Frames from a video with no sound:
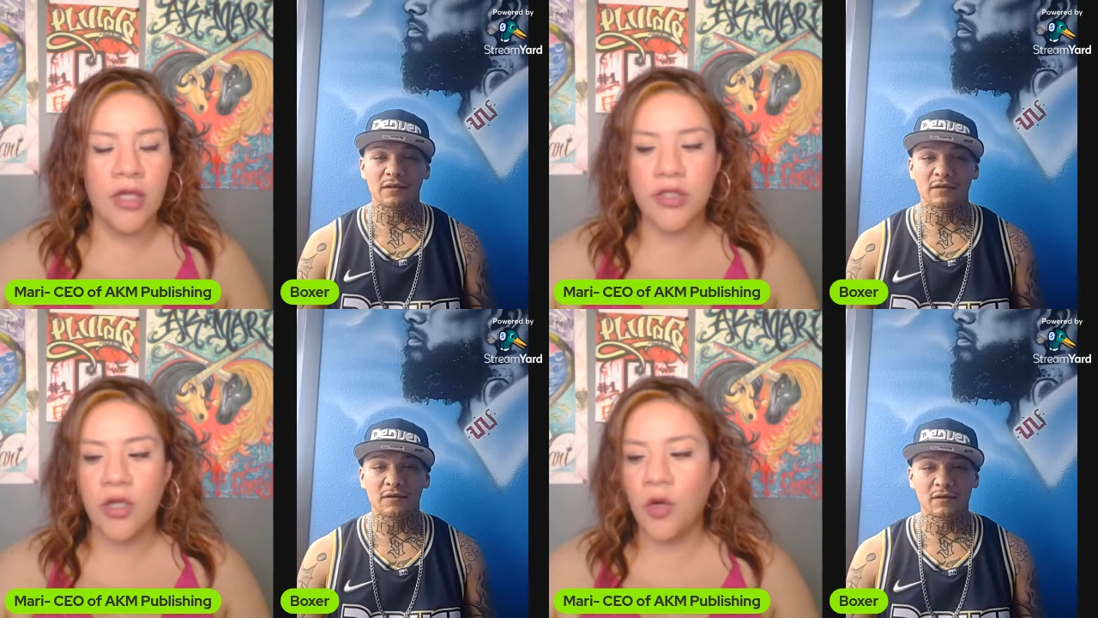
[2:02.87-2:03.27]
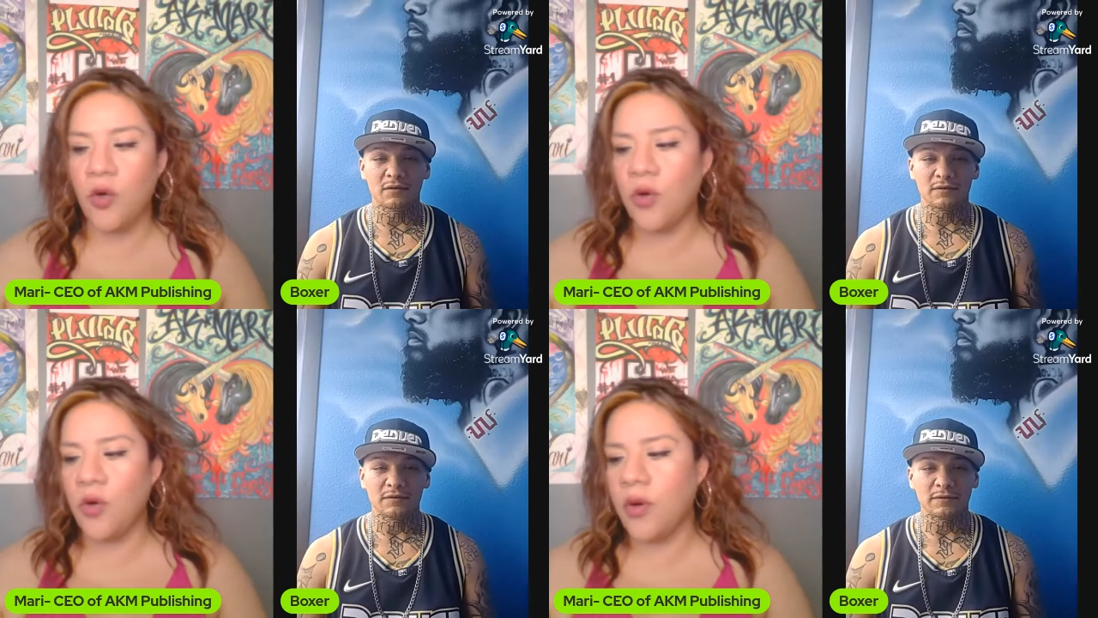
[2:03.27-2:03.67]
Speaker 1: So
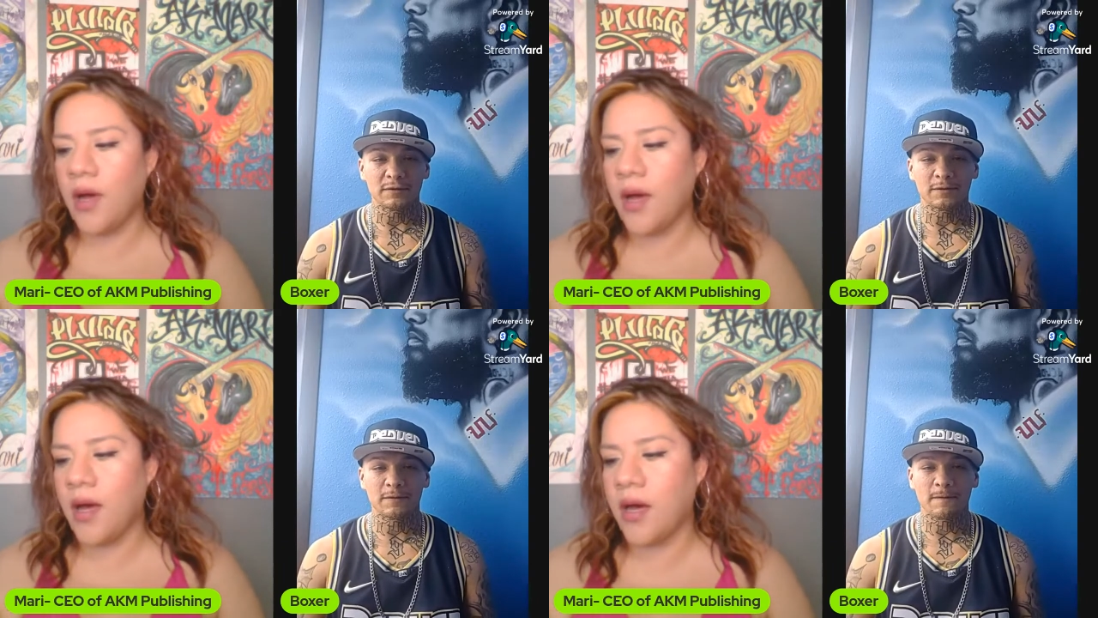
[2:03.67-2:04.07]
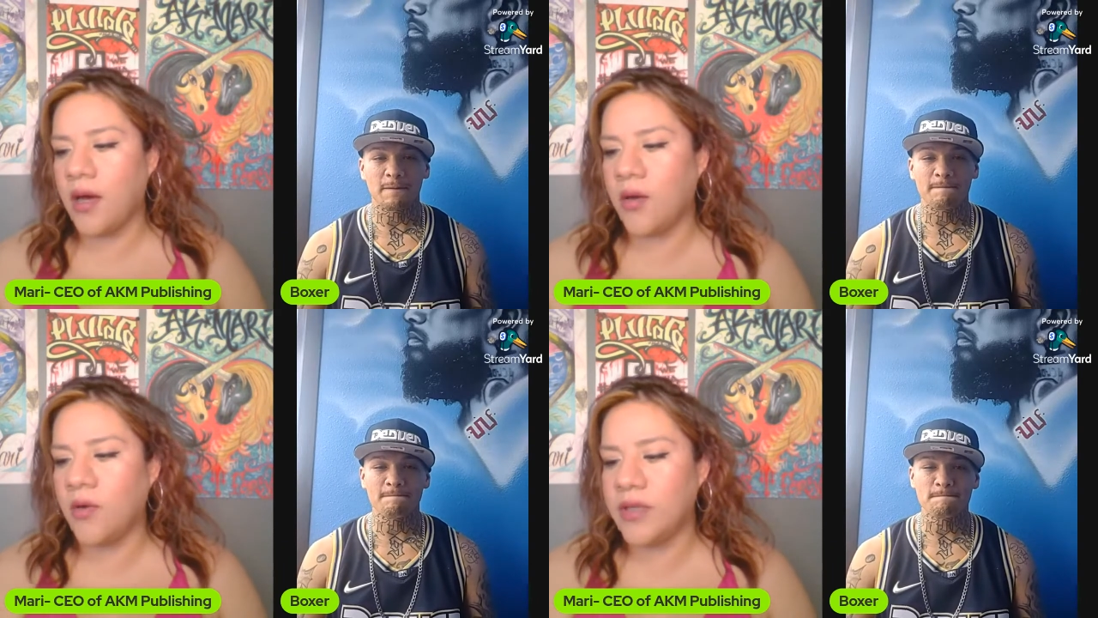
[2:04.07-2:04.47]
who
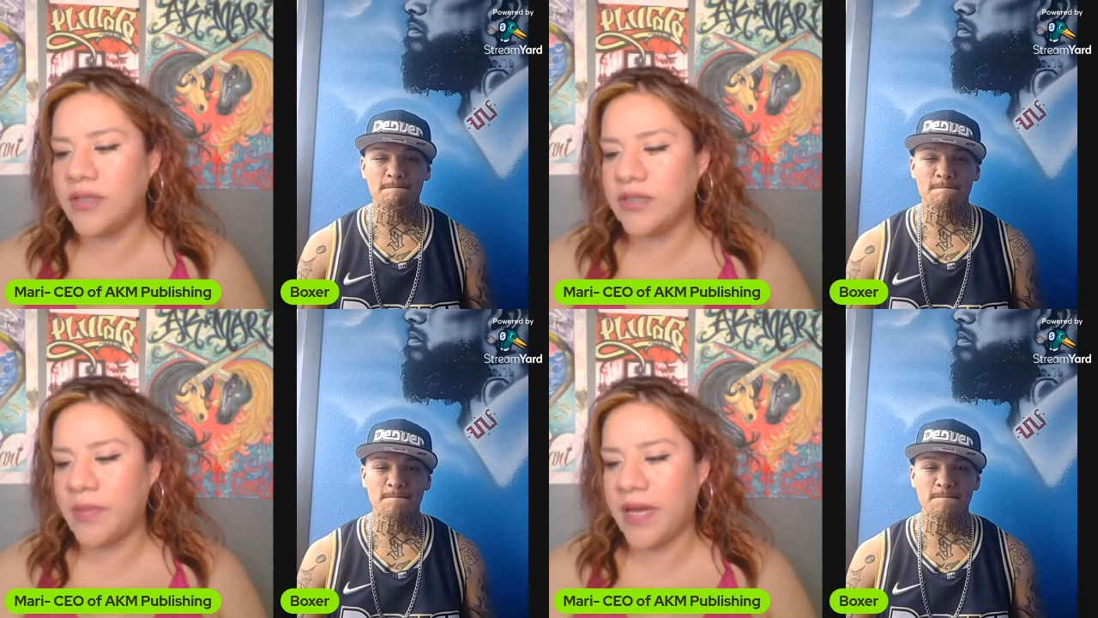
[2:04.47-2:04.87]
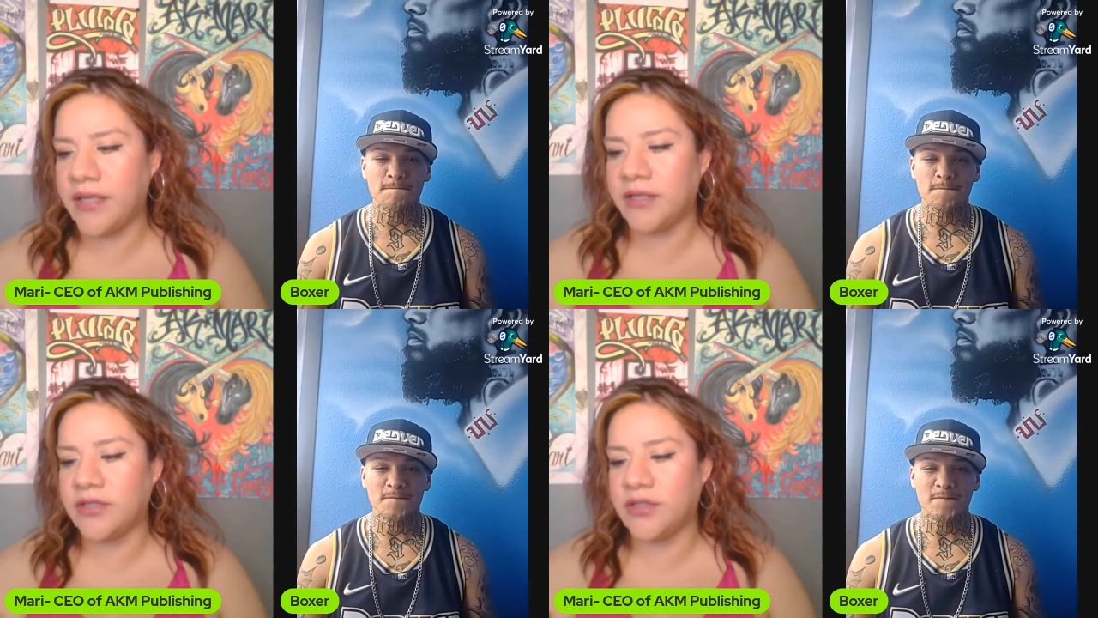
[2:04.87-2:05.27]
uh, who
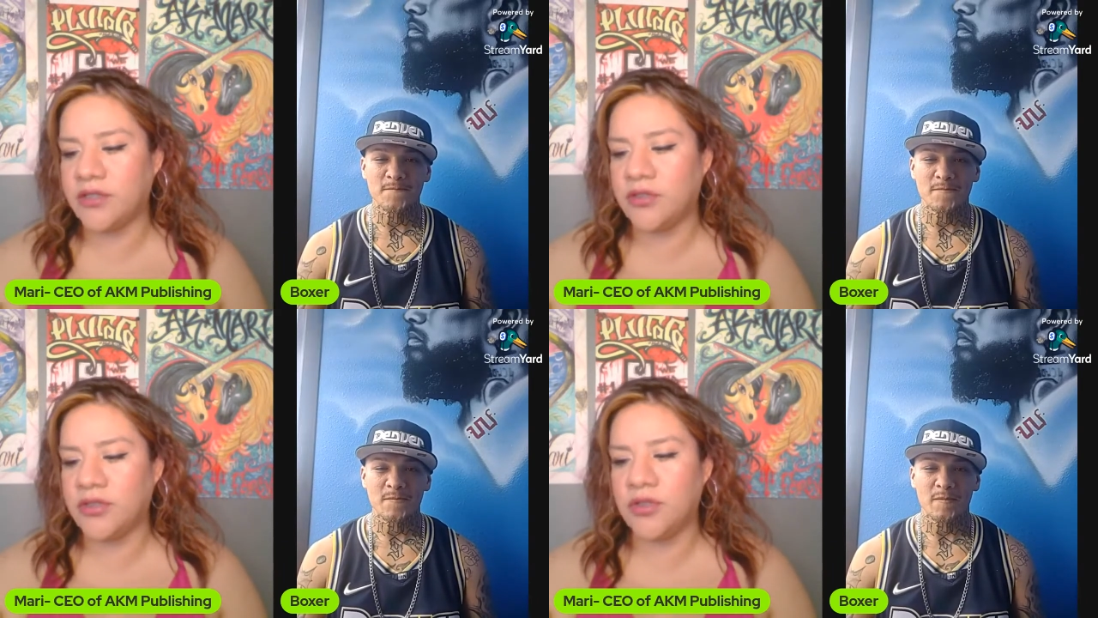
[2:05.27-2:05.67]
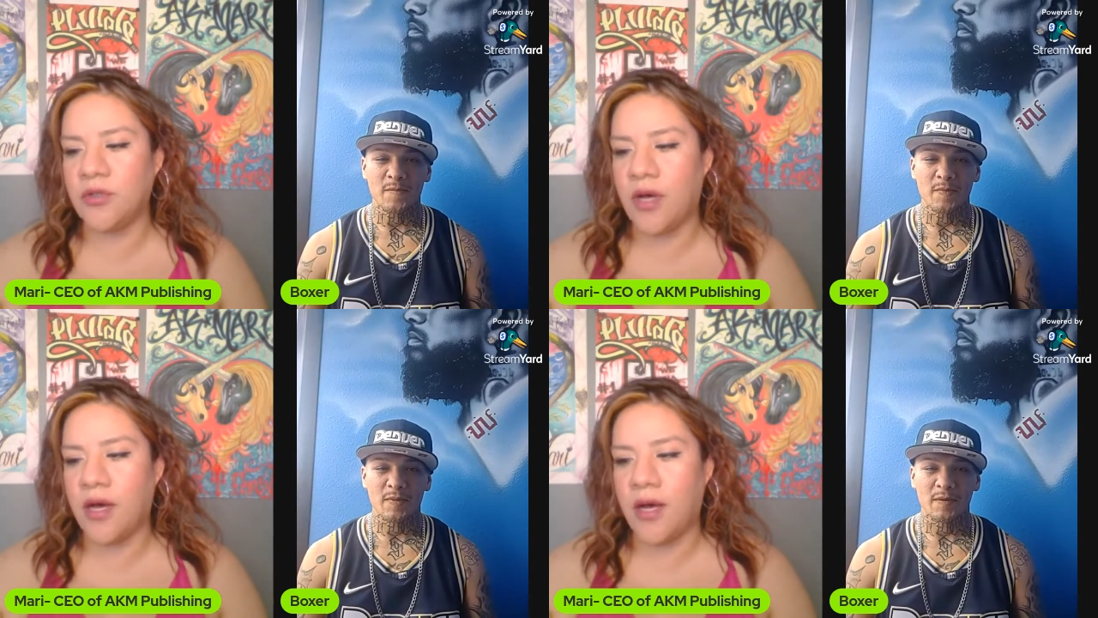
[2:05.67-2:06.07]
inspires you
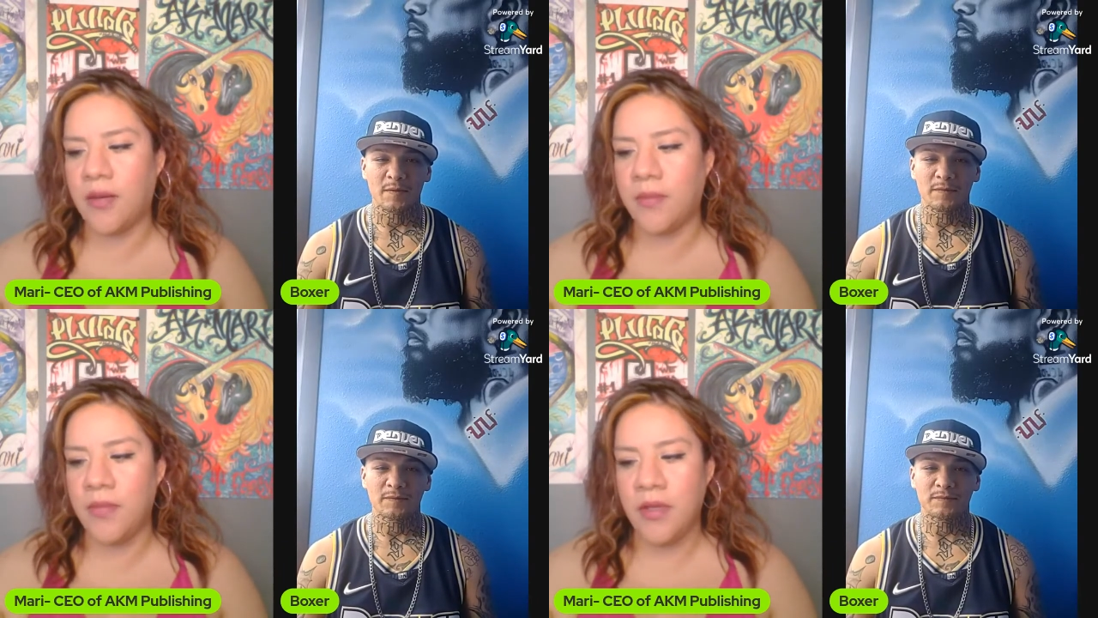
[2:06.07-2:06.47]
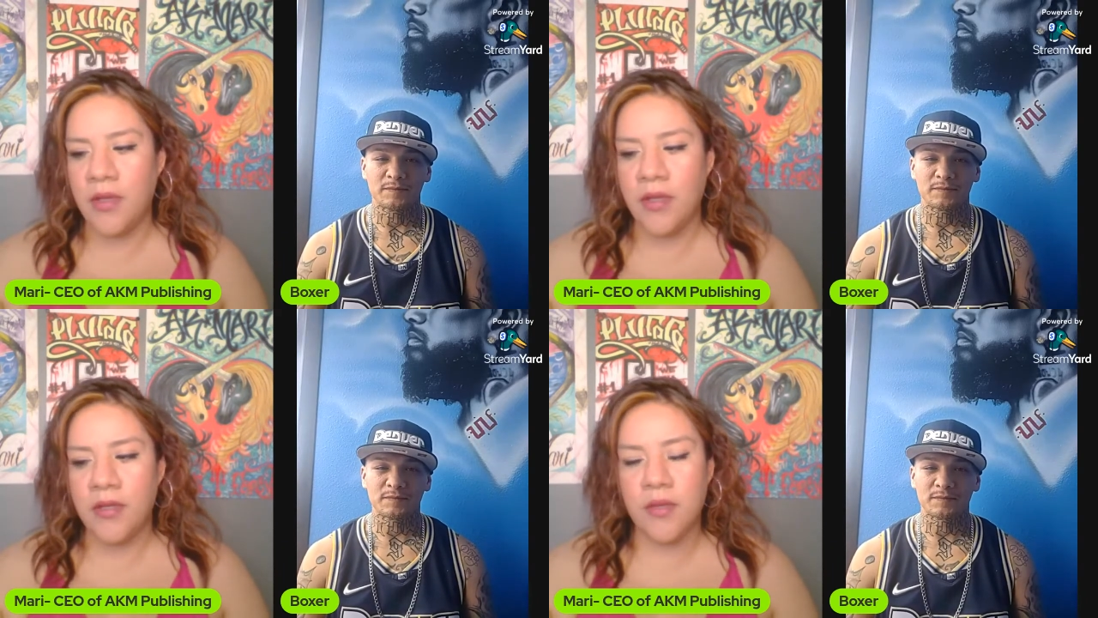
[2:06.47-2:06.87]
to um,
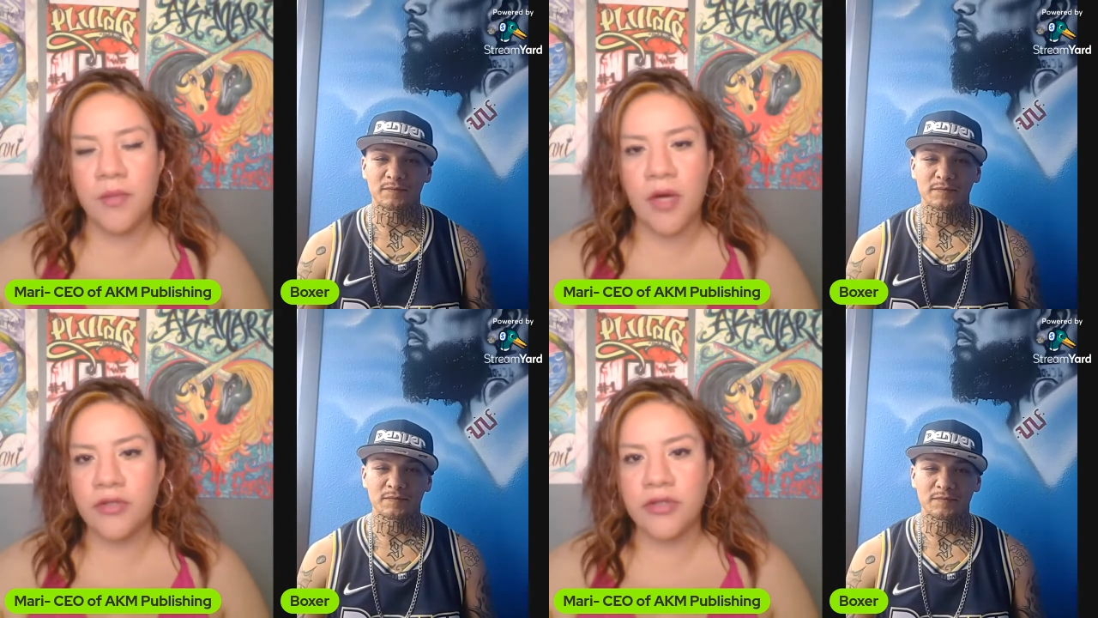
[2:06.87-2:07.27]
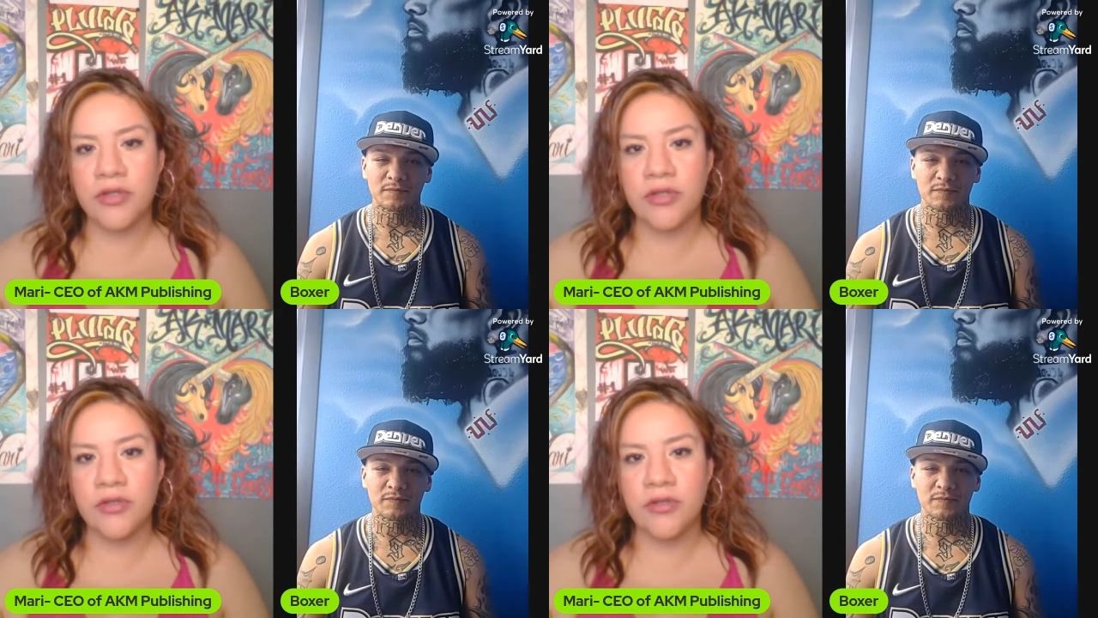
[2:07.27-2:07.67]
the
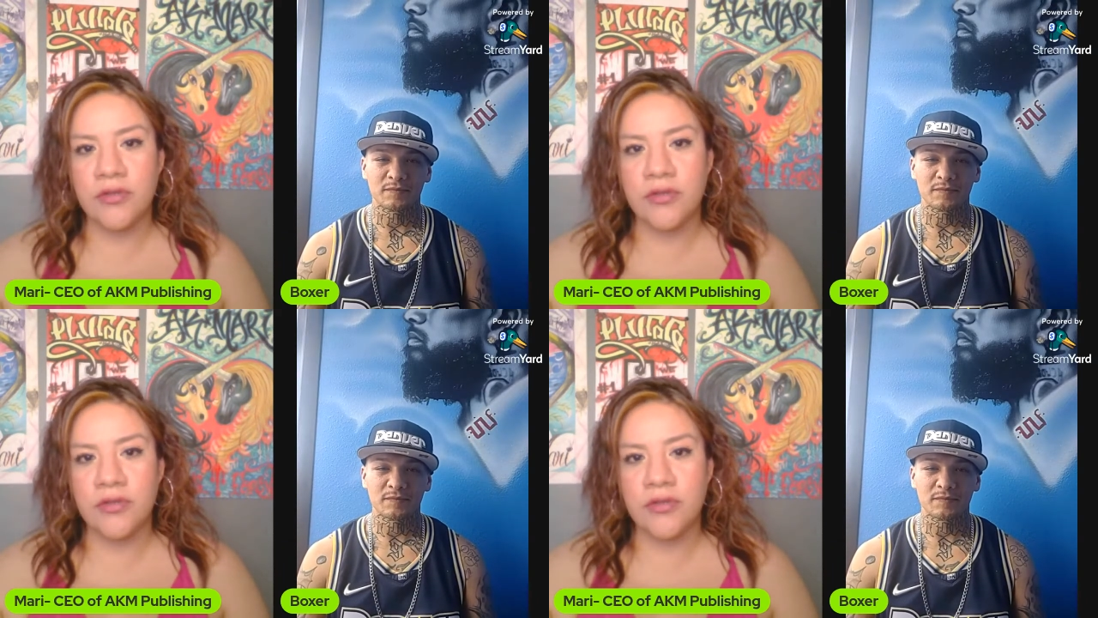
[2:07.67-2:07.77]
most?